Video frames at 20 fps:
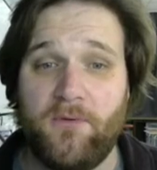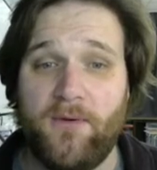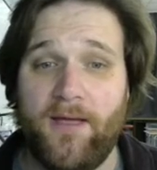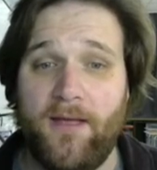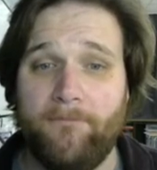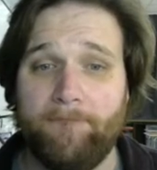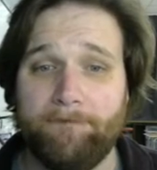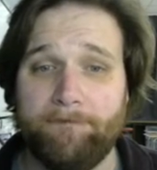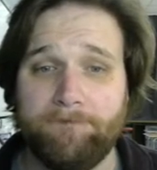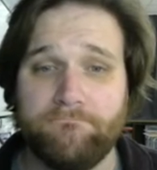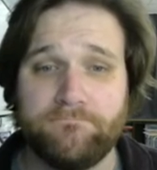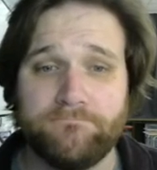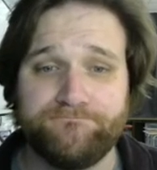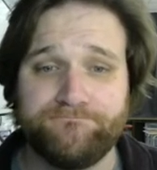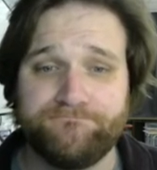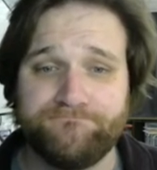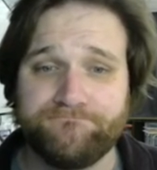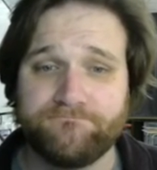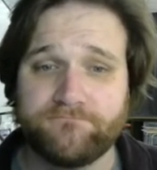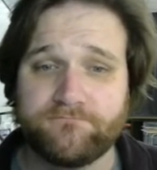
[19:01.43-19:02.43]
out.
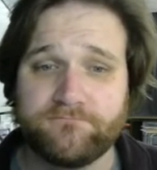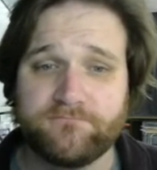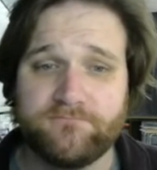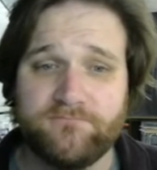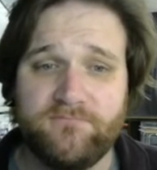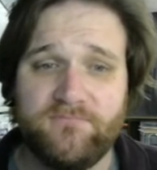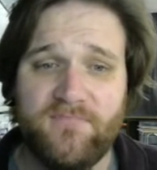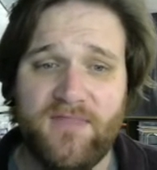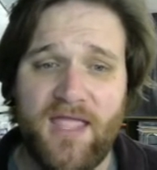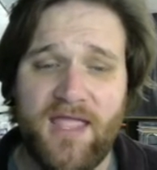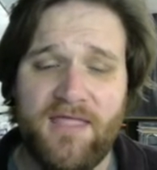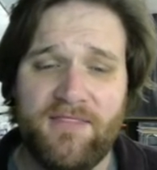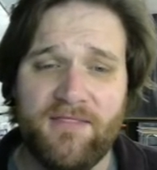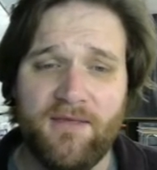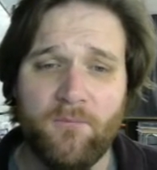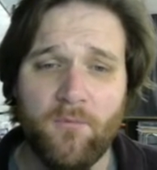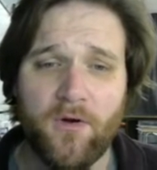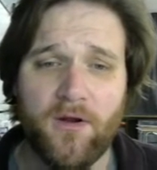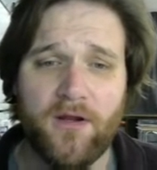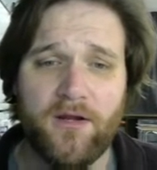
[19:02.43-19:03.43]
And
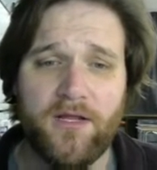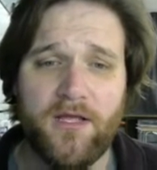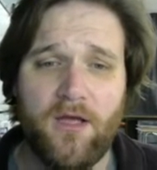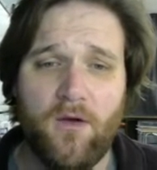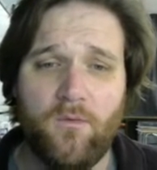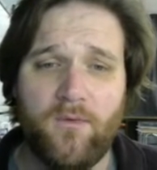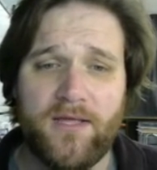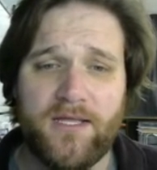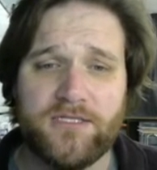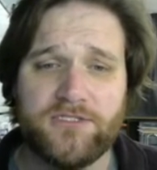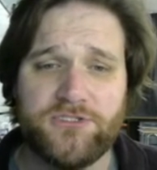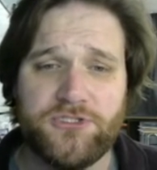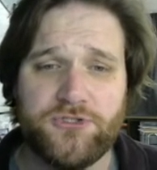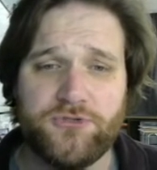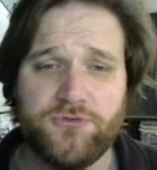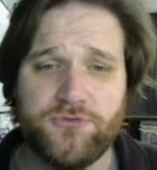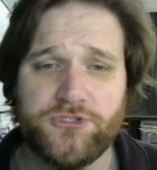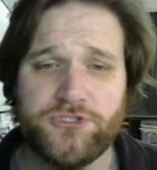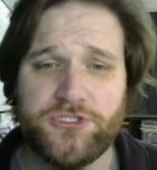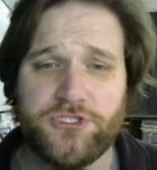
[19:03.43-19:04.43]
then we're going to go
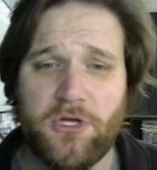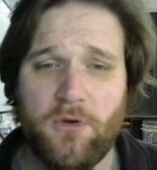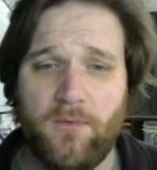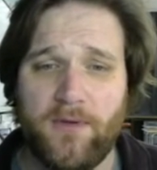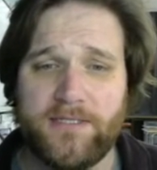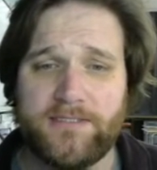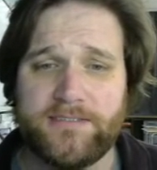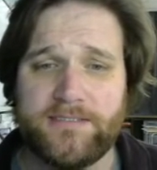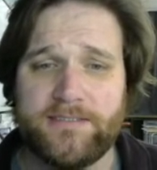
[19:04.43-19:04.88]
into show it.